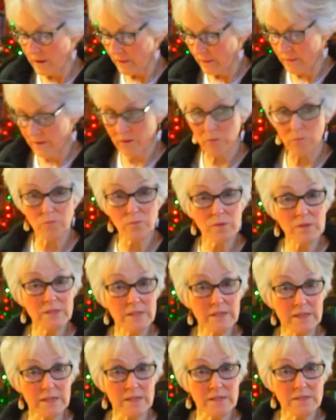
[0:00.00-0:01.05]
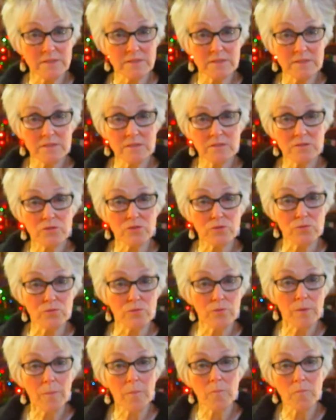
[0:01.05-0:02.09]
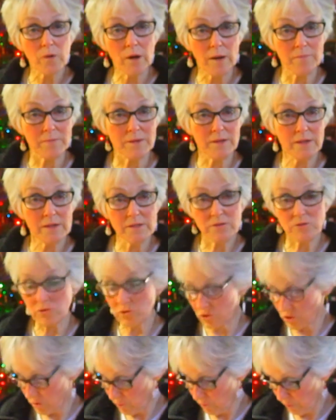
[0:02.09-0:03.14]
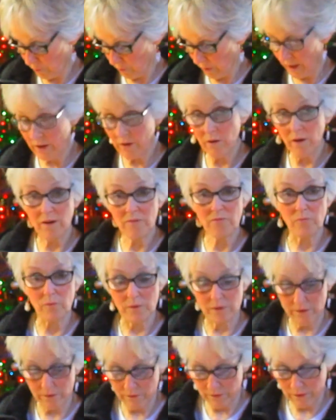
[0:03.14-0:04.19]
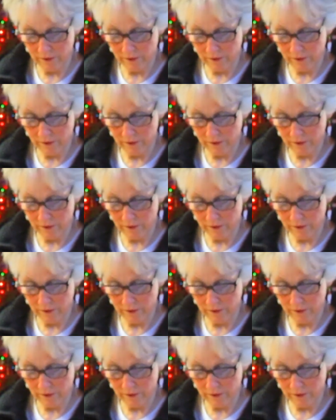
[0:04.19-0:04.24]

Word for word: they're really easy to propagate. You just break off one of